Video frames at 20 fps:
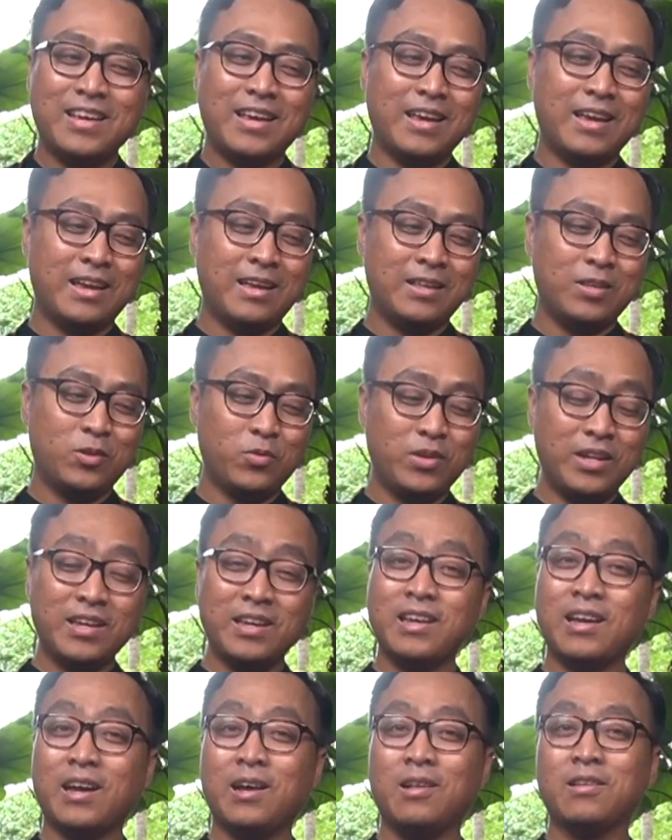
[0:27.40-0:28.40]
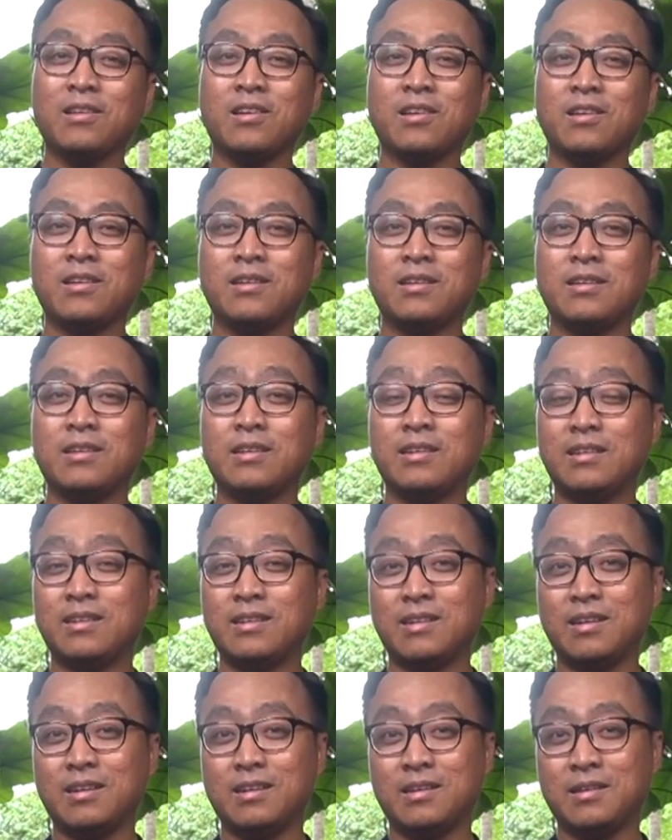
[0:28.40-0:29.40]
And today I'm gonna
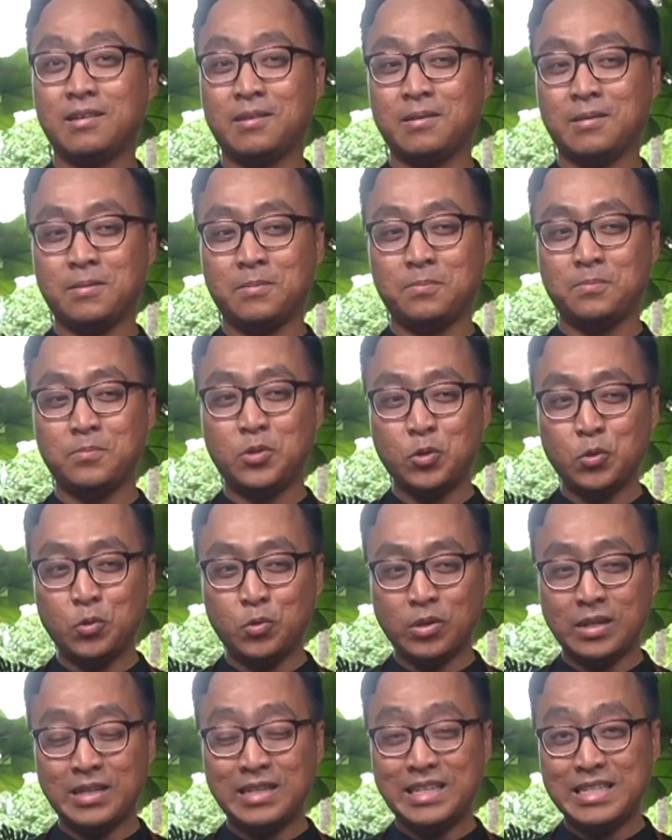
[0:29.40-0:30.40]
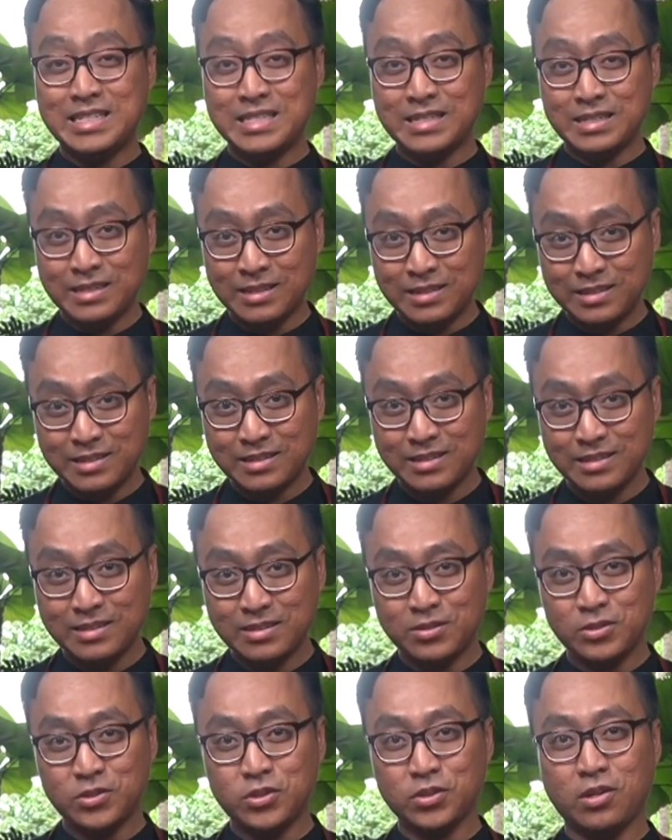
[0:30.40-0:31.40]
do a dessert.
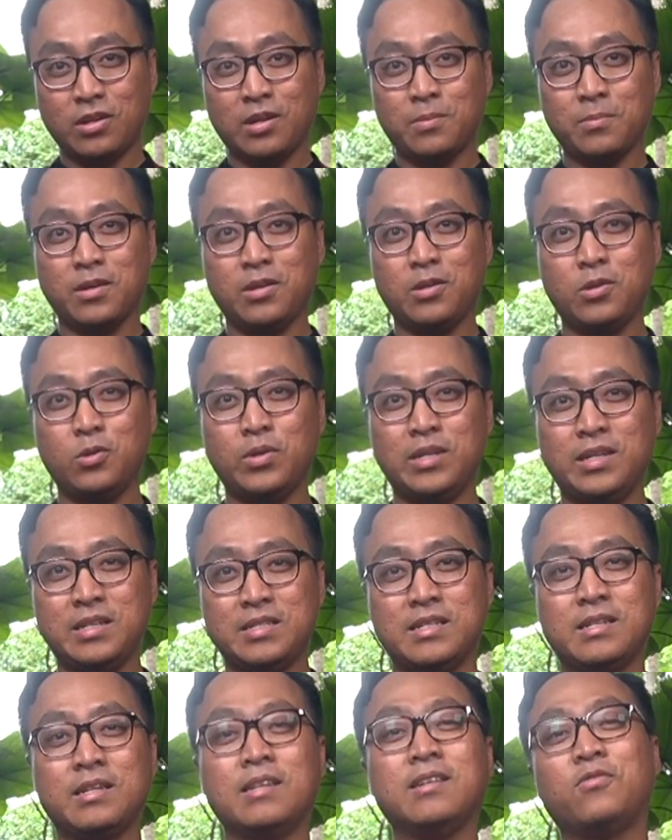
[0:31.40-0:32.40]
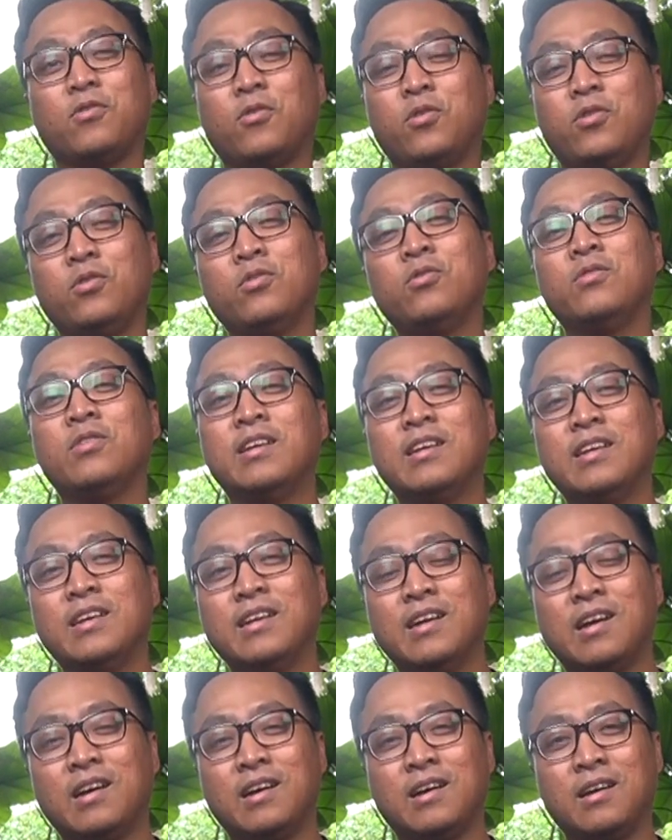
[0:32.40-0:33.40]
Inshallah, I'm gonna do a dessert for you.
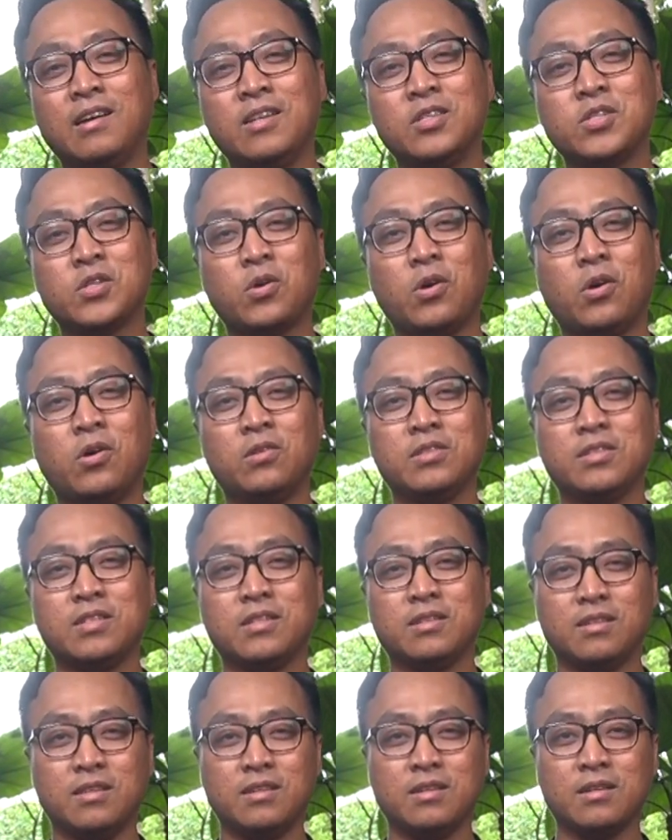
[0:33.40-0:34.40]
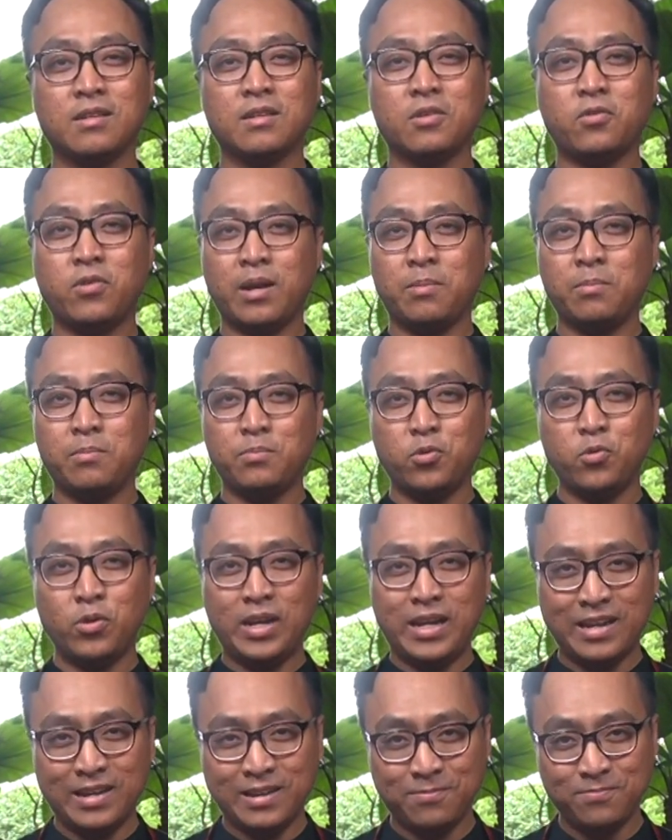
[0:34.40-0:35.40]
It's called the Creme
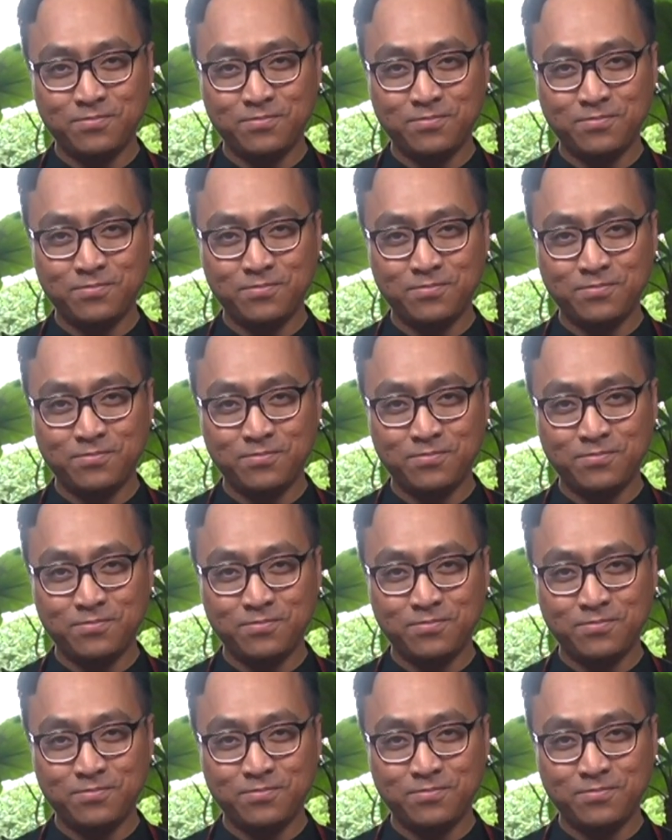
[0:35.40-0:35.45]
Brulee.